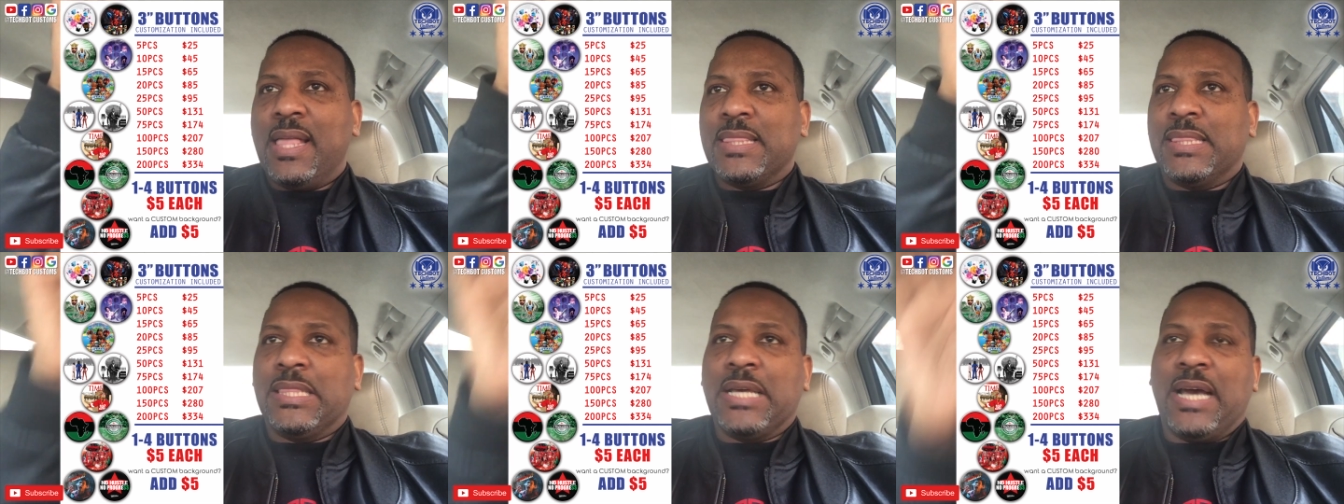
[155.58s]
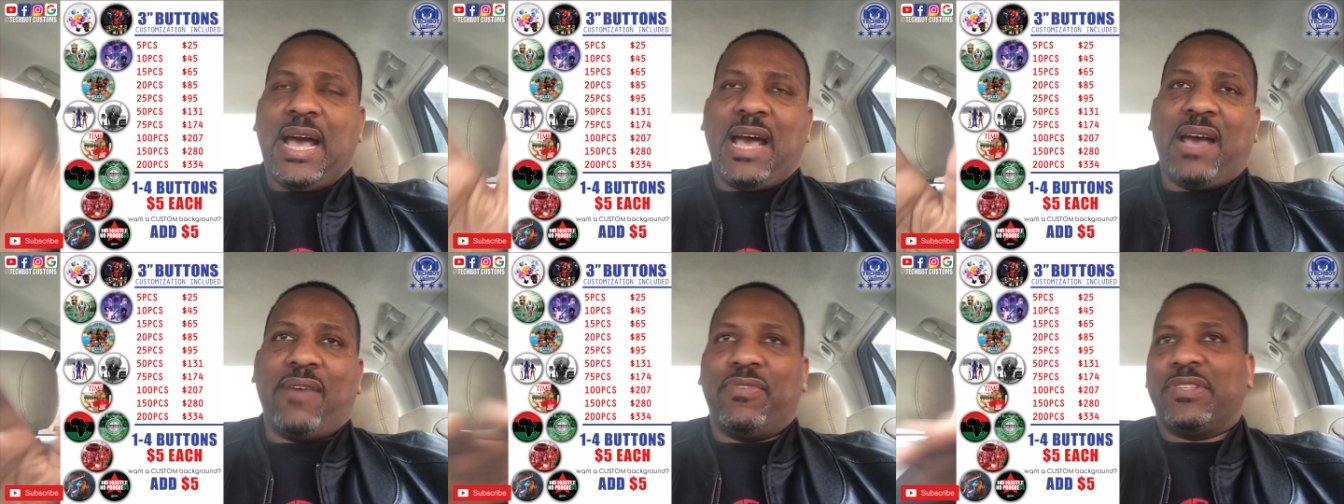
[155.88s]

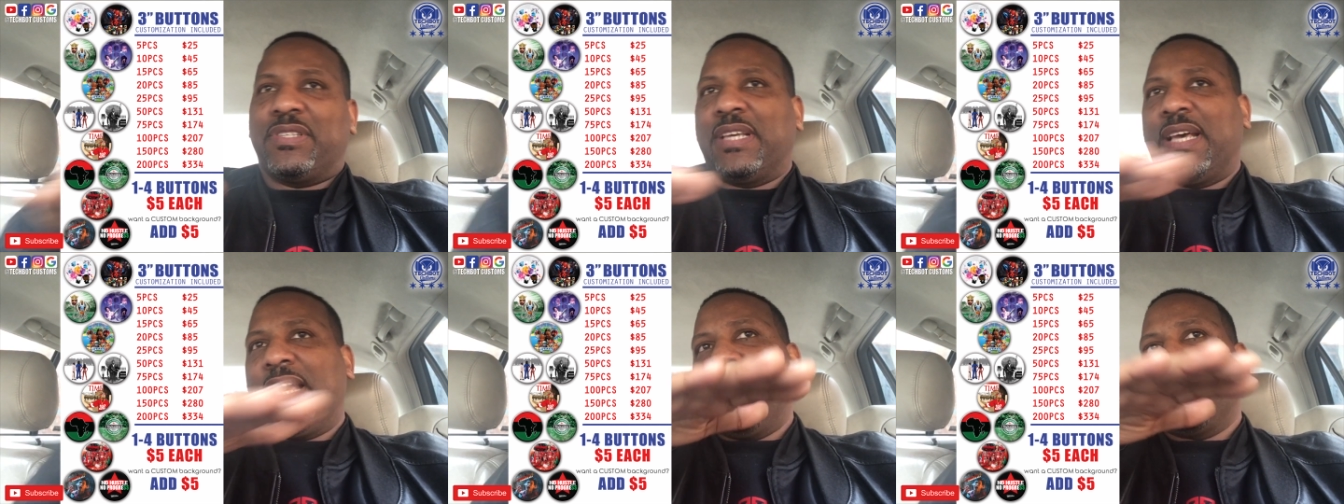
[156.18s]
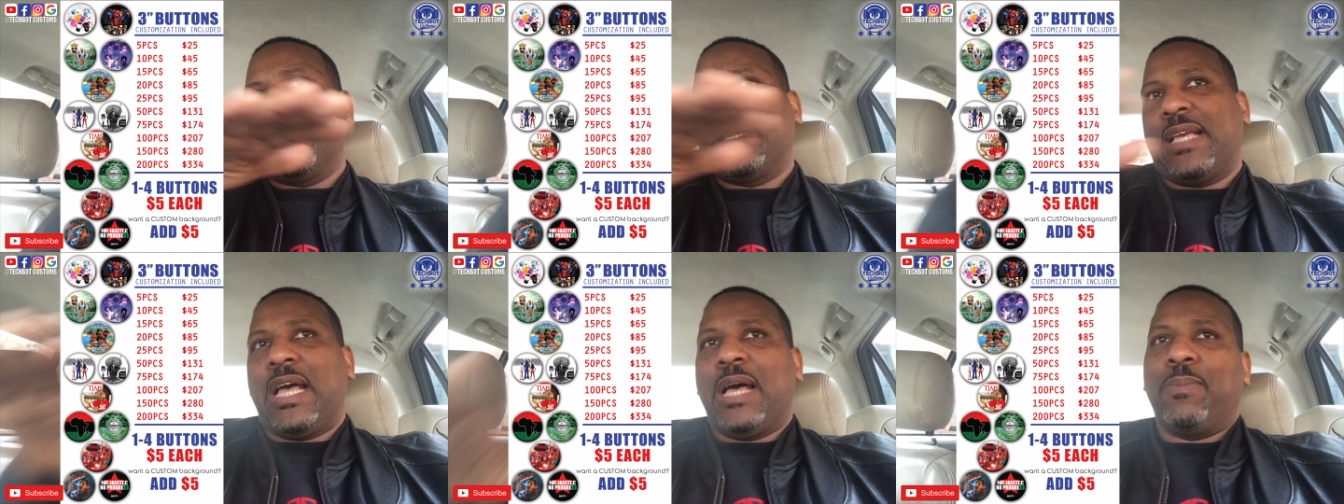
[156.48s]
the
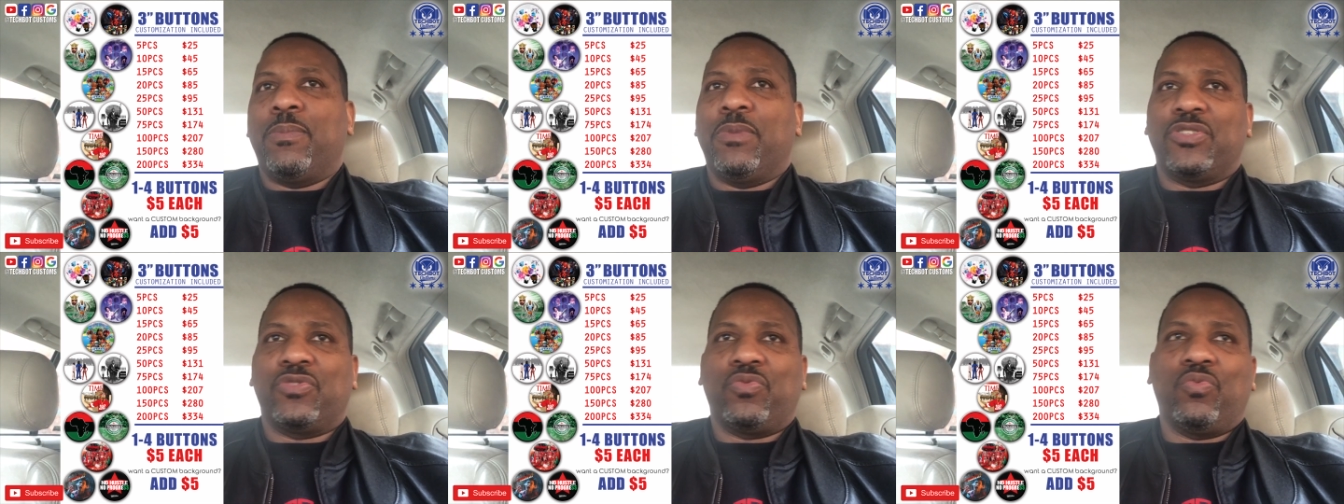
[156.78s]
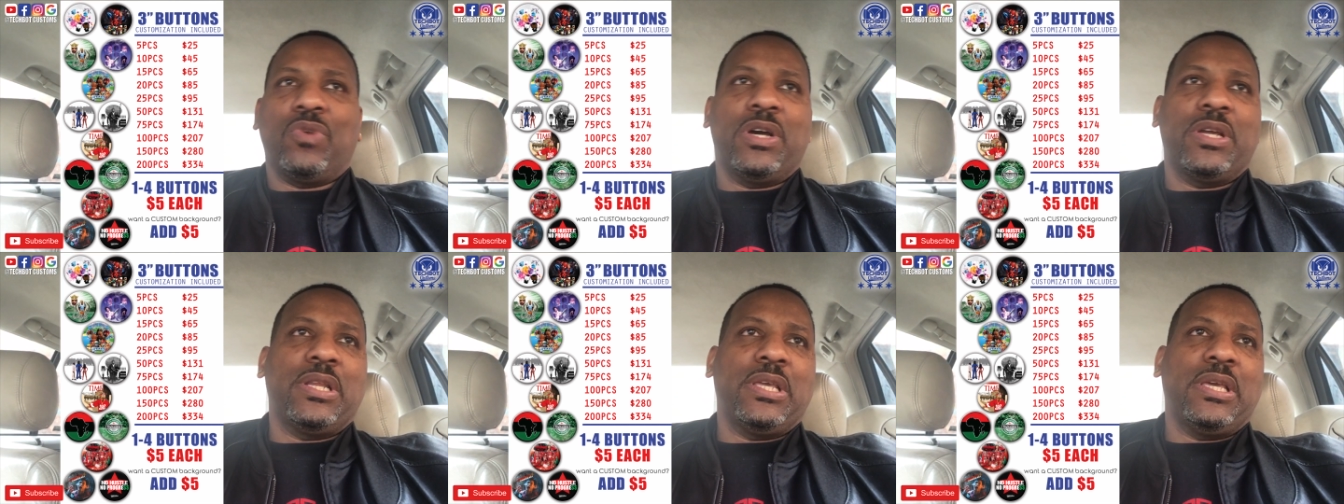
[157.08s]
advertising, how much
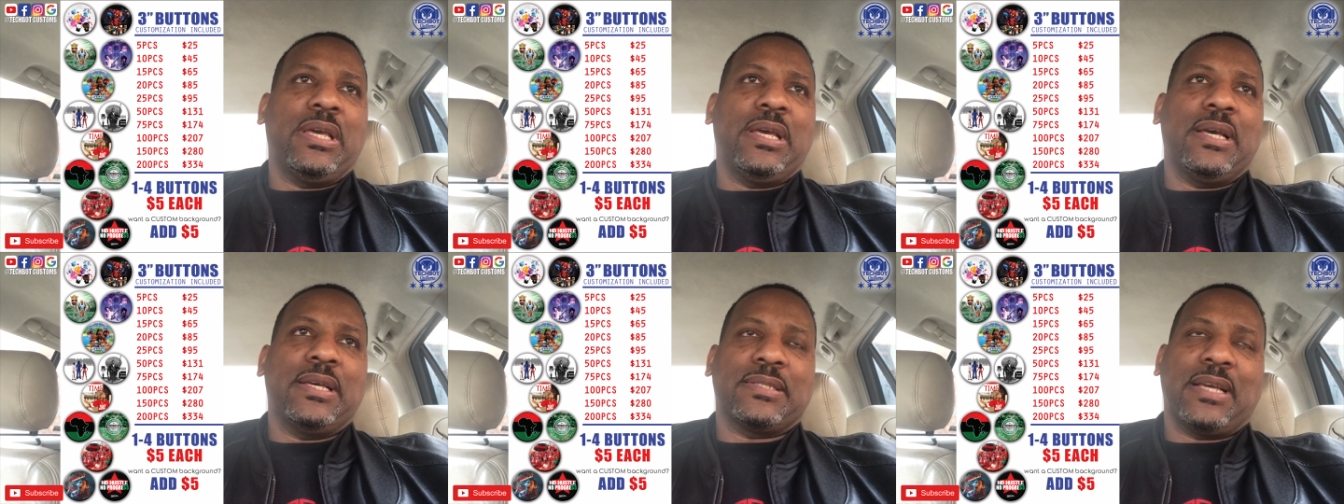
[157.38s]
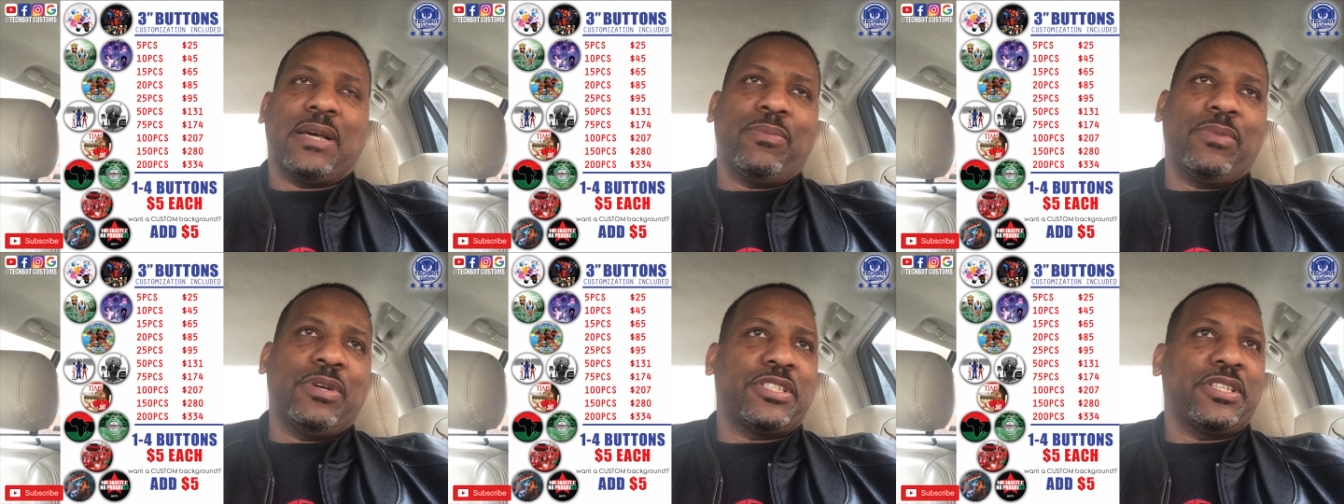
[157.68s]
one is,
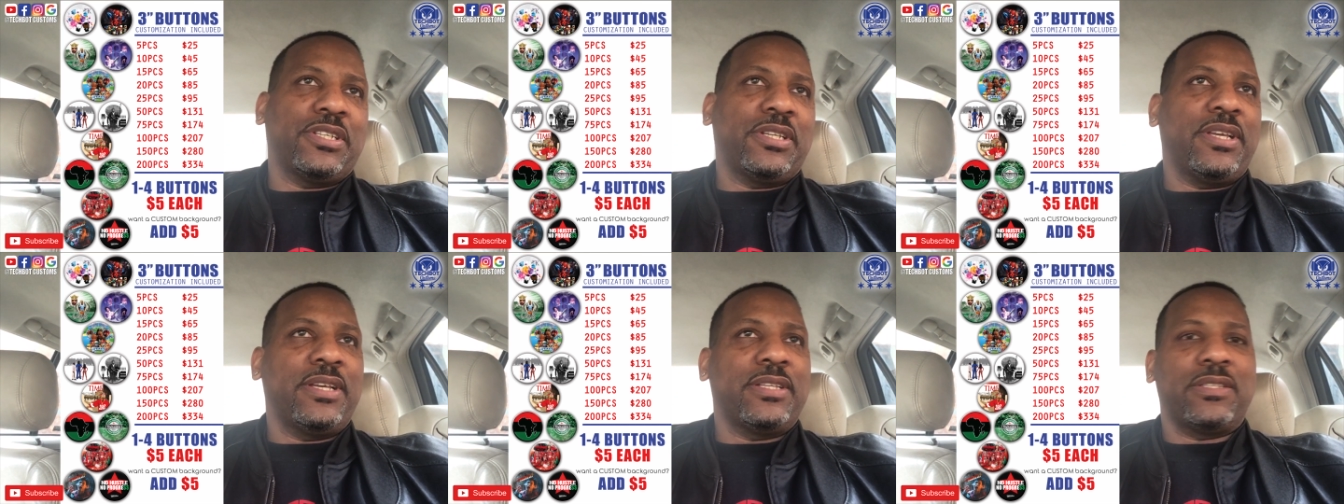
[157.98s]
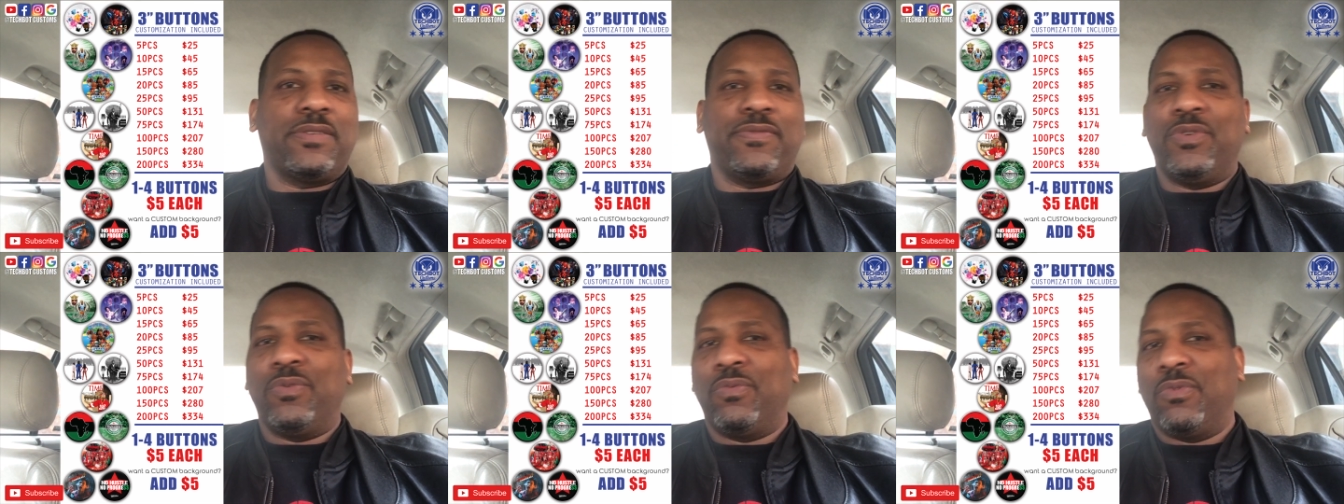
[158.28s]
how much it is
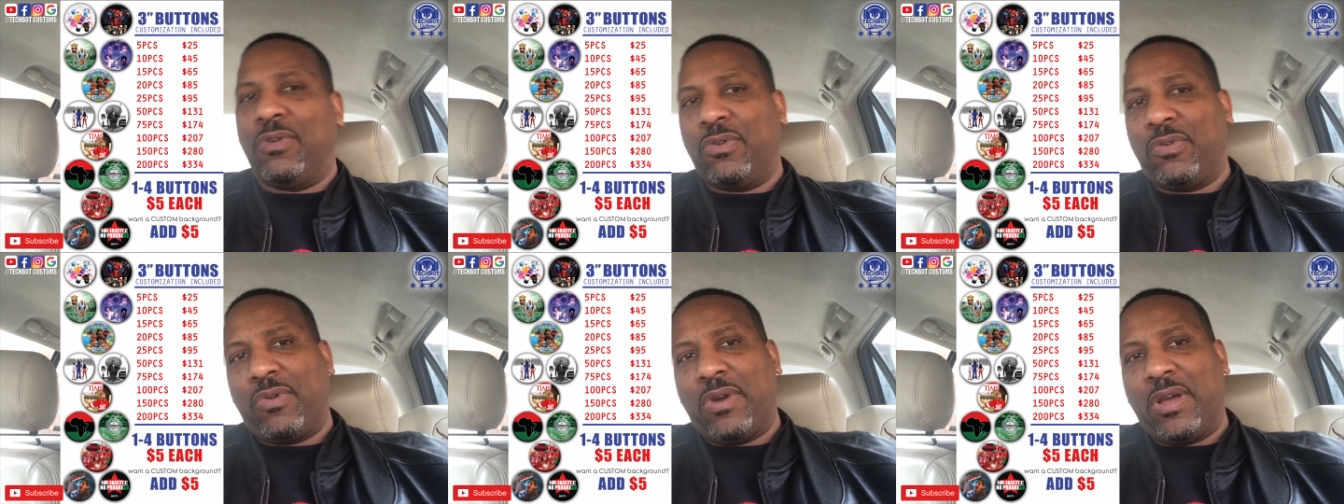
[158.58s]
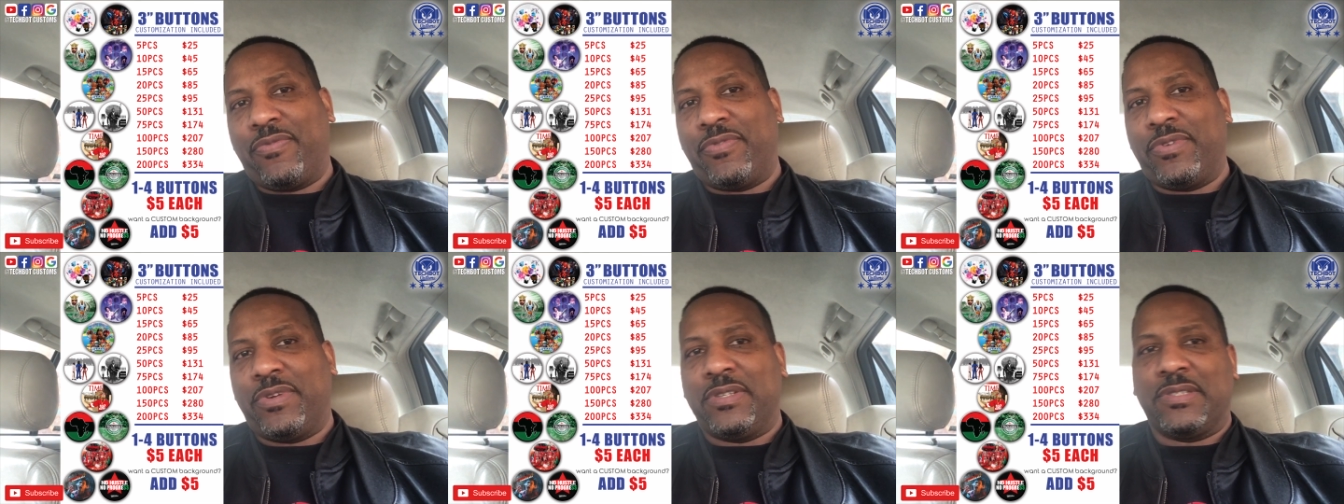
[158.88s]
if you want
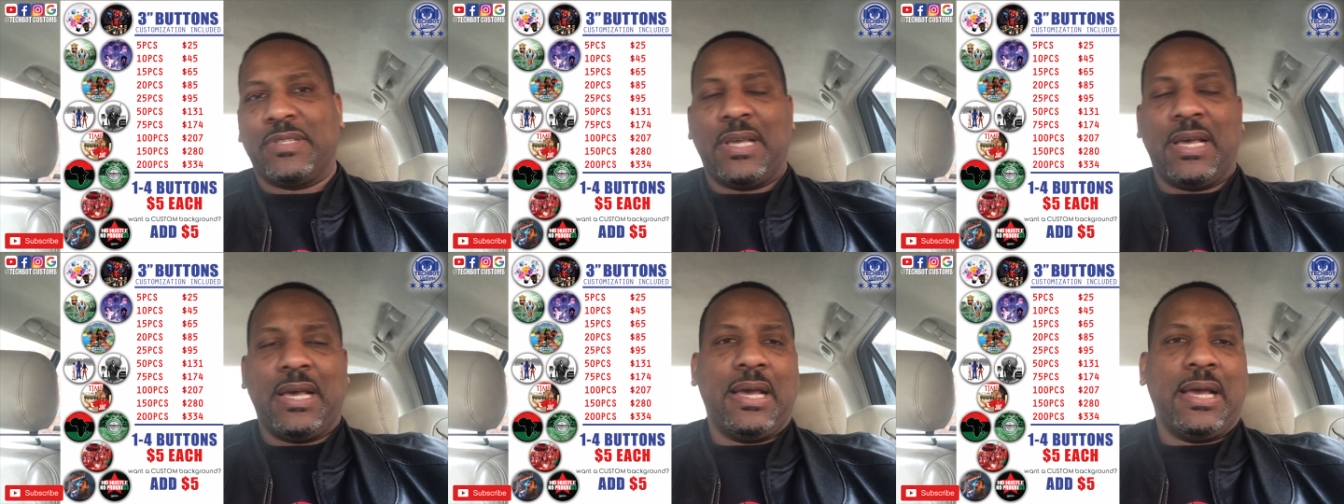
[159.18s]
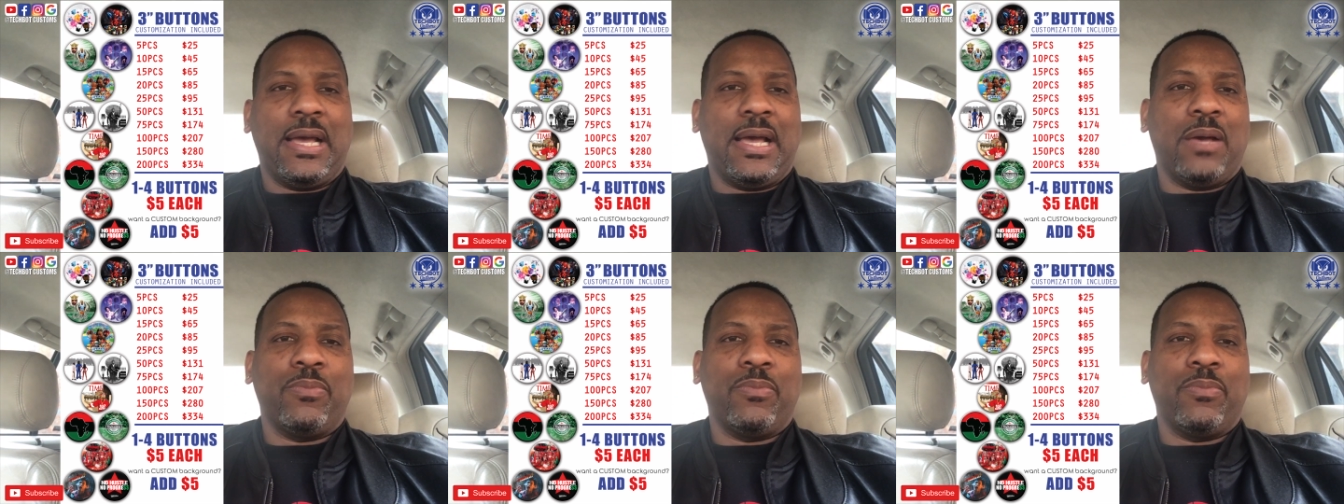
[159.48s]
graphic design,